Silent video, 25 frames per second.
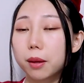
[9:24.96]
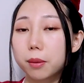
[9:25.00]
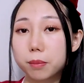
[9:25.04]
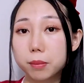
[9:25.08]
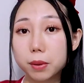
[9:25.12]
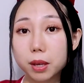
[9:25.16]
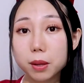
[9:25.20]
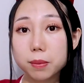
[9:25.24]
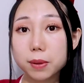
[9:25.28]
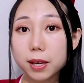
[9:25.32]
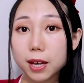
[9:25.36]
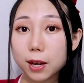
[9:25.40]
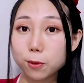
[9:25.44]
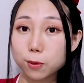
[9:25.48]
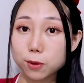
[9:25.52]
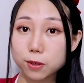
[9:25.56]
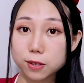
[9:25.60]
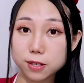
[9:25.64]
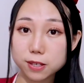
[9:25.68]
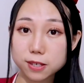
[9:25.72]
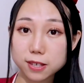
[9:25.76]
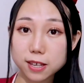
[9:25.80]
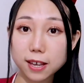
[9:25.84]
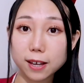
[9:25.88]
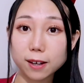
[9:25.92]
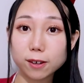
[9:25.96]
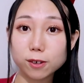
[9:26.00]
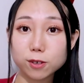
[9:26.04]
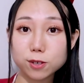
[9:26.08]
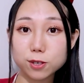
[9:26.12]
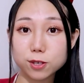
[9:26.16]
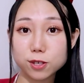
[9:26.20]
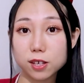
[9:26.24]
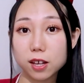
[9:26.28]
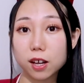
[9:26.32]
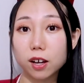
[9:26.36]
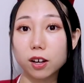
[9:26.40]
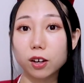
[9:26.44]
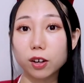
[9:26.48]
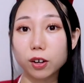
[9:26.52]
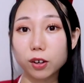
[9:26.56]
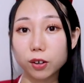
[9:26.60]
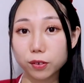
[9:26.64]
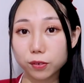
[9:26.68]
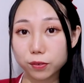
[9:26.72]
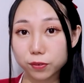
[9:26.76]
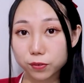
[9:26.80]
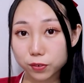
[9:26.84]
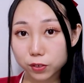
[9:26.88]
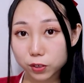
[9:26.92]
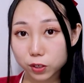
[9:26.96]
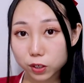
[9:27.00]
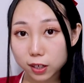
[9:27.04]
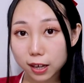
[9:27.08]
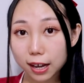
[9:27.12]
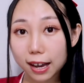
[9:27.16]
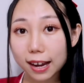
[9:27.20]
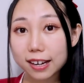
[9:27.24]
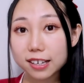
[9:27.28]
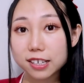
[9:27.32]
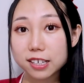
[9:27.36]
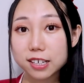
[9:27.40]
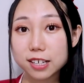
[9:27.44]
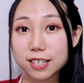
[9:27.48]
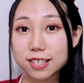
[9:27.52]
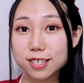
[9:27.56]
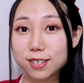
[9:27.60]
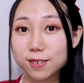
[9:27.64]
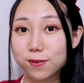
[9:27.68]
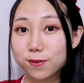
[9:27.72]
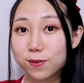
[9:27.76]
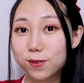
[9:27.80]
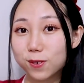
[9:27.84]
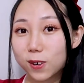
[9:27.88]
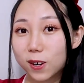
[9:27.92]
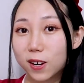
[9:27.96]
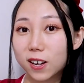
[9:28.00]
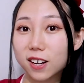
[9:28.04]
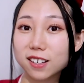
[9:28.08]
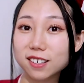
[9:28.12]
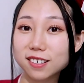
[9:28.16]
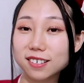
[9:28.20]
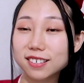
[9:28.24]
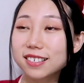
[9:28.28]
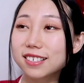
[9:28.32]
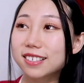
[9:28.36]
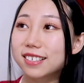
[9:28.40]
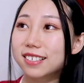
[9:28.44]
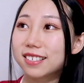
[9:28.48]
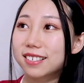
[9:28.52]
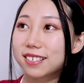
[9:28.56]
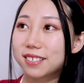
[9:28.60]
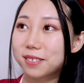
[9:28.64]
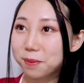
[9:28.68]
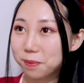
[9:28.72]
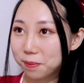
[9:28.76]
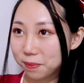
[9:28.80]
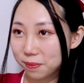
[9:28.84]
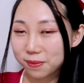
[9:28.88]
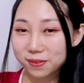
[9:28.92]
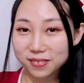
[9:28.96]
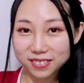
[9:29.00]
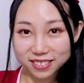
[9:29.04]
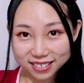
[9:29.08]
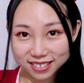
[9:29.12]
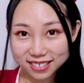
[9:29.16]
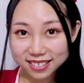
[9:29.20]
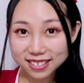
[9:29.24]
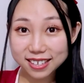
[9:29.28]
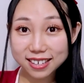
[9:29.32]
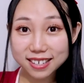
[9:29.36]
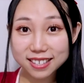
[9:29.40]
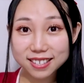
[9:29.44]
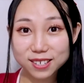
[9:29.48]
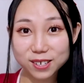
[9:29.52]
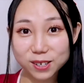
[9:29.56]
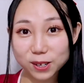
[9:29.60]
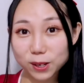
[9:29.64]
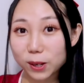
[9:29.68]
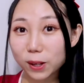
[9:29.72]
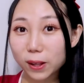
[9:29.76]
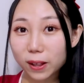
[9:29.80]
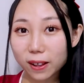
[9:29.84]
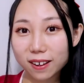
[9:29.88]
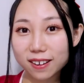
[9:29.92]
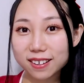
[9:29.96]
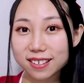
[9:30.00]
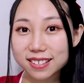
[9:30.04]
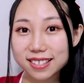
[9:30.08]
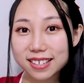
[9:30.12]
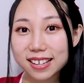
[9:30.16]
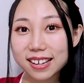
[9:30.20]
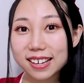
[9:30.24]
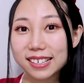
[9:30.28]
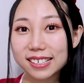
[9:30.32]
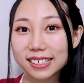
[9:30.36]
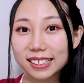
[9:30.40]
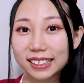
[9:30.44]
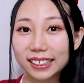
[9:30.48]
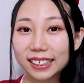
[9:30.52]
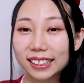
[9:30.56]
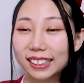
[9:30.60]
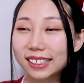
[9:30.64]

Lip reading: Maybe I will sell some of items from this closet.